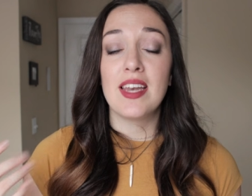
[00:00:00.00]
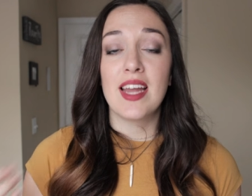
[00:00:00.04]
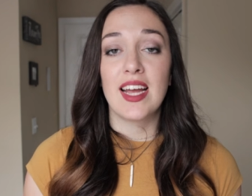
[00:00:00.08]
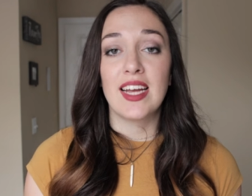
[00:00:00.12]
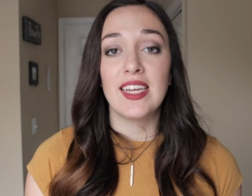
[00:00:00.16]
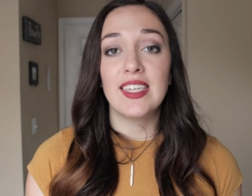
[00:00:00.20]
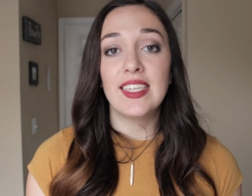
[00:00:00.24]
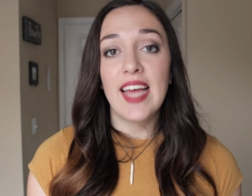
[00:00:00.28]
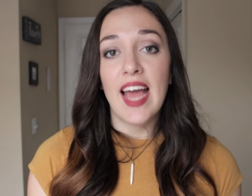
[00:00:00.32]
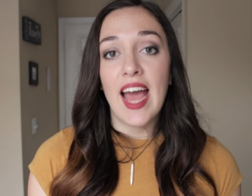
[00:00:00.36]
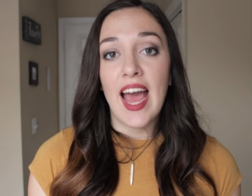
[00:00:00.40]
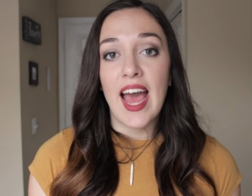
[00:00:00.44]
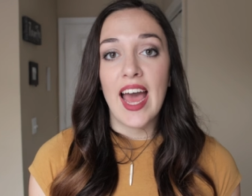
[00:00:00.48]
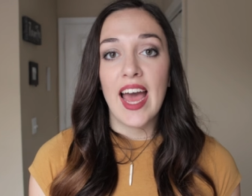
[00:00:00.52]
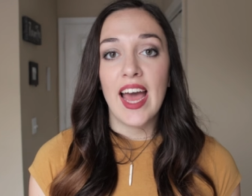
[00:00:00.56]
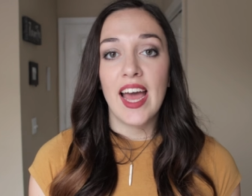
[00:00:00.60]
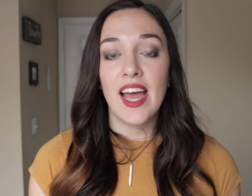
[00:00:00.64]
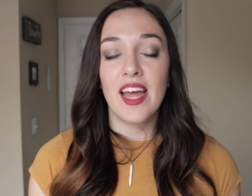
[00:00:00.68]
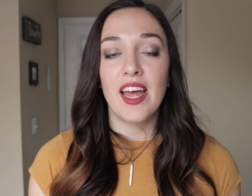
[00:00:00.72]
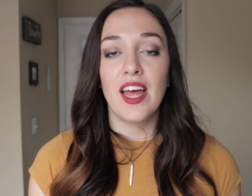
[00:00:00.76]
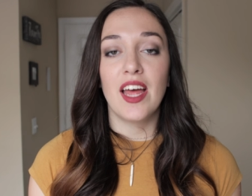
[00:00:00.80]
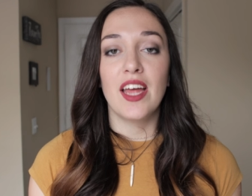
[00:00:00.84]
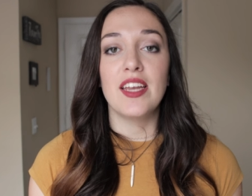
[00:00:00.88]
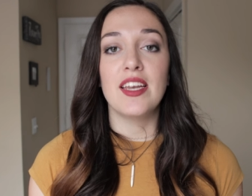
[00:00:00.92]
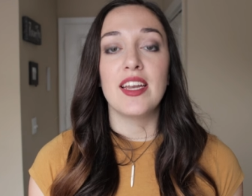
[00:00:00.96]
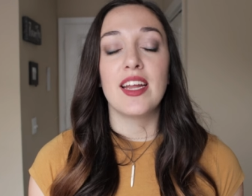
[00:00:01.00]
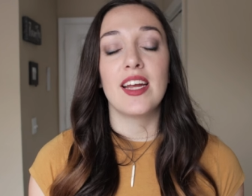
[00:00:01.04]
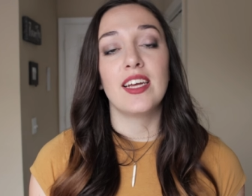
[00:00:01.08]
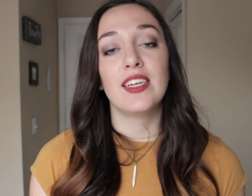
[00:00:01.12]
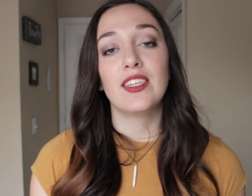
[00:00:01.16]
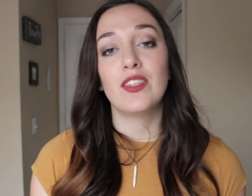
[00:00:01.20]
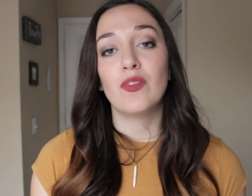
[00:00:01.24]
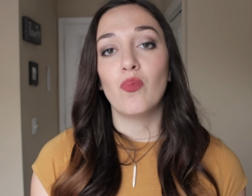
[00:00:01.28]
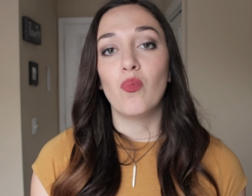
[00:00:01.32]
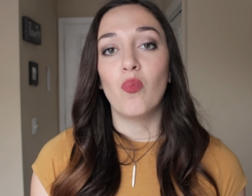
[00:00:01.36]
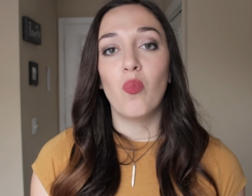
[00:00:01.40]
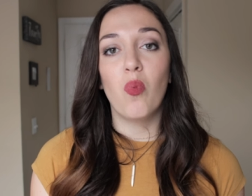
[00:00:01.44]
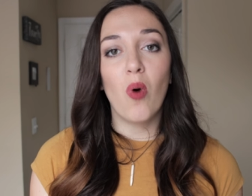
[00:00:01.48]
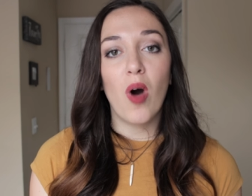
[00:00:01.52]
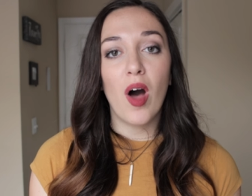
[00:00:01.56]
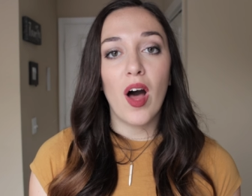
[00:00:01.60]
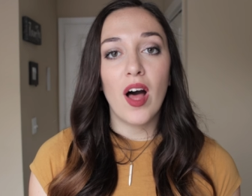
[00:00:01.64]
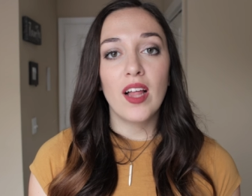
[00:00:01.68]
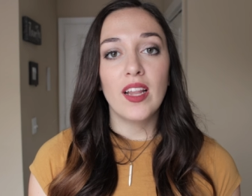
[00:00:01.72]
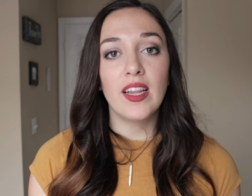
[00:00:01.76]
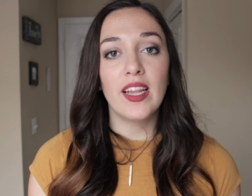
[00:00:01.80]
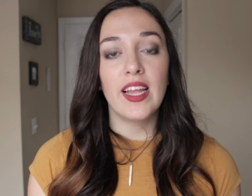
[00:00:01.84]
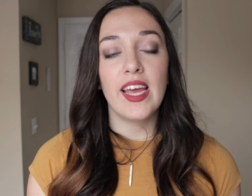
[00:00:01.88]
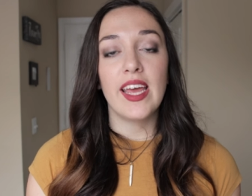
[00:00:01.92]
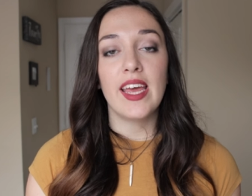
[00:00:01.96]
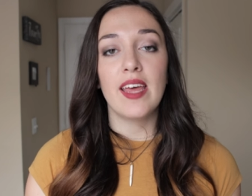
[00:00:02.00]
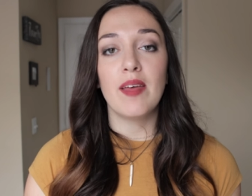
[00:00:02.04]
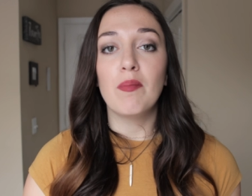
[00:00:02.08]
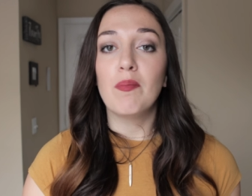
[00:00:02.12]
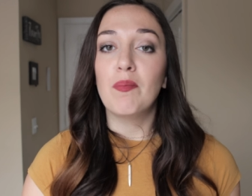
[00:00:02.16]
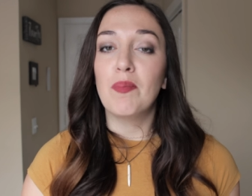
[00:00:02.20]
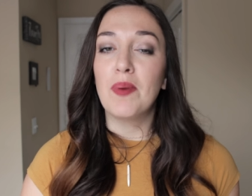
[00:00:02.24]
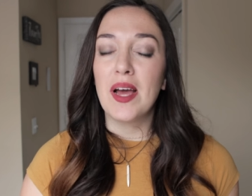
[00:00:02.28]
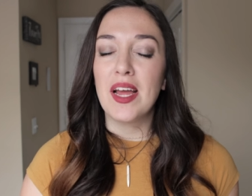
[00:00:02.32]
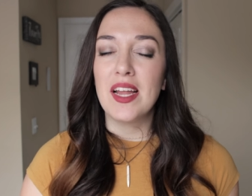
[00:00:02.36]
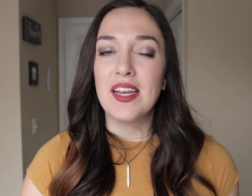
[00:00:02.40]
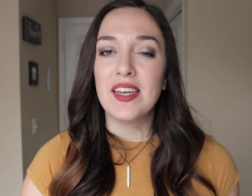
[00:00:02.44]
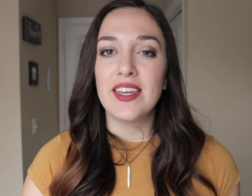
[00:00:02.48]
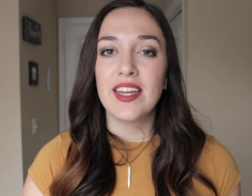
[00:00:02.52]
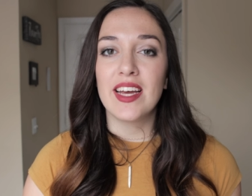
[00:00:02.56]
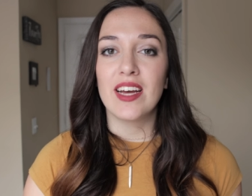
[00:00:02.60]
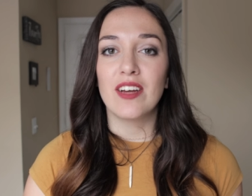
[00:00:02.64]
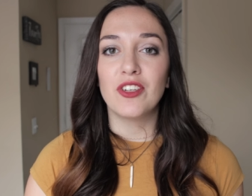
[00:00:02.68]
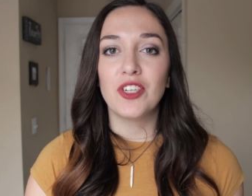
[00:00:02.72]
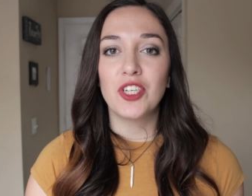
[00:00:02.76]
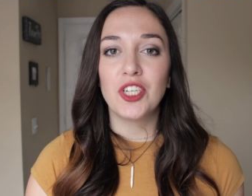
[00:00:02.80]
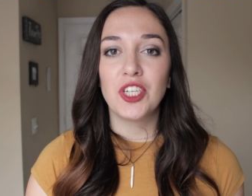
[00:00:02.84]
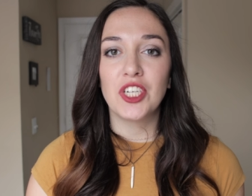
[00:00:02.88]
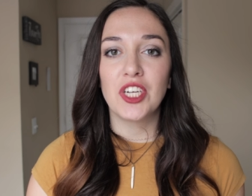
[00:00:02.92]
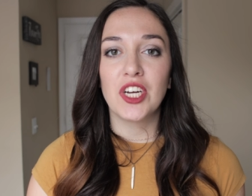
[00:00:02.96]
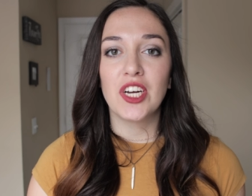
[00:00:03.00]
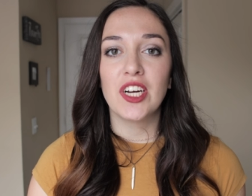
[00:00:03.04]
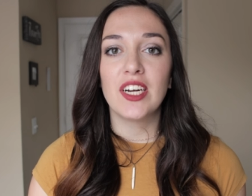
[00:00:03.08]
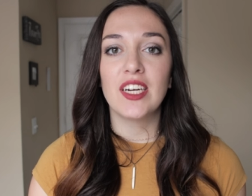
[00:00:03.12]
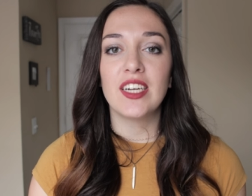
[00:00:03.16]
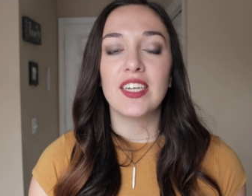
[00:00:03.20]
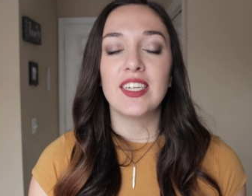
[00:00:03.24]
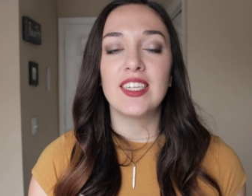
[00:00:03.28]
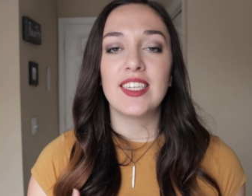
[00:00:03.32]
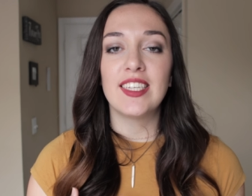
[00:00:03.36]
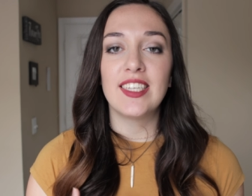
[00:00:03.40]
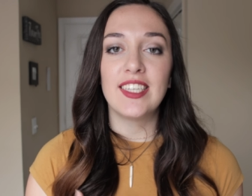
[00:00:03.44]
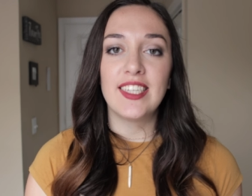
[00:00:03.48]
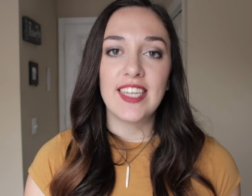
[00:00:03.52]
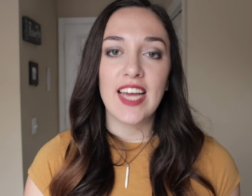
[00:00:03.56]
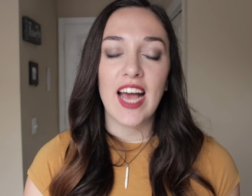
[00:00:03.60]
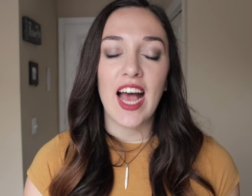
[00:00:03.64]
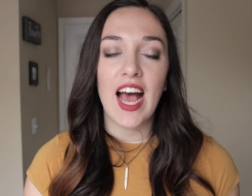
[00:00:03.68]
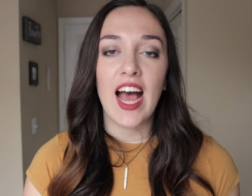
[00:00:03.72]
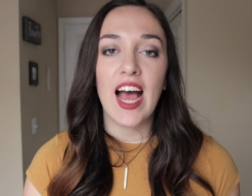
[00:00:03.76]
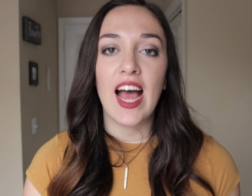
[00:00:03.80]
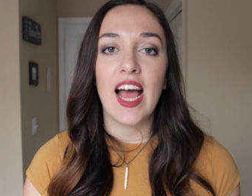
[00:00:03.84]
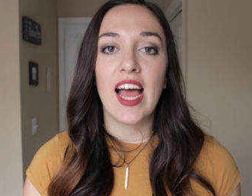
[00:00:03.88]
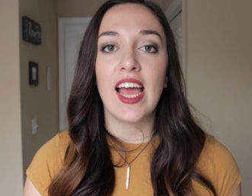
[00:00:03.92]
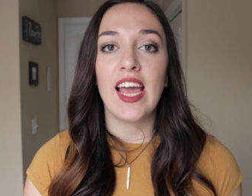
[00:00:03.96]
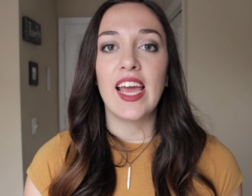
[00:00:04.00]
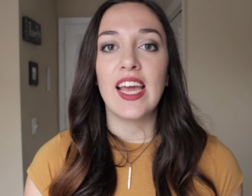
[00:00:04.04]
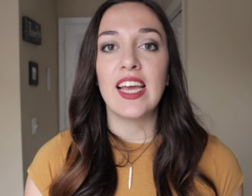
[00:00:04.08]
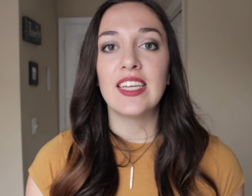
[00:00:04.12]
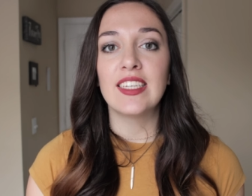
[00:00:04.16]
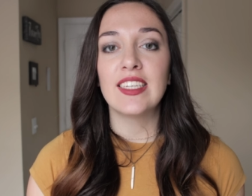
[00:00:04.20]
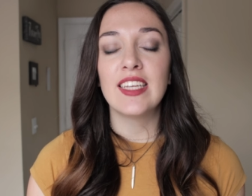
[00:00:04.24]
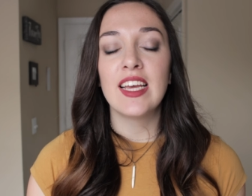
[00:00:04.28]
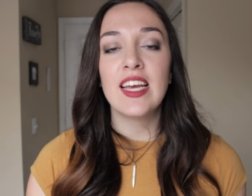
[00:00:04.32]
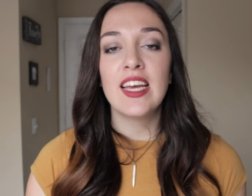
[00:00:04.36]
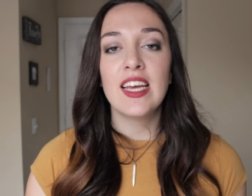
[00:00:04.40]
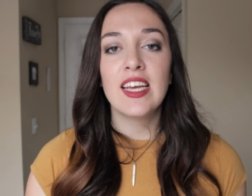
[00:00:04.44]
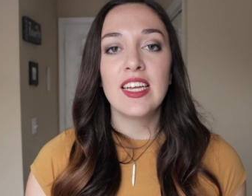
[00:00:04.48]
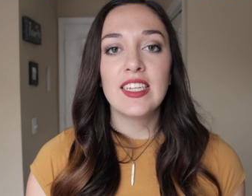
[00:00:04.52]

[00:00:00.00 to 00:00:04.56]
nice hat, a nice wallet, button down shirts, ties,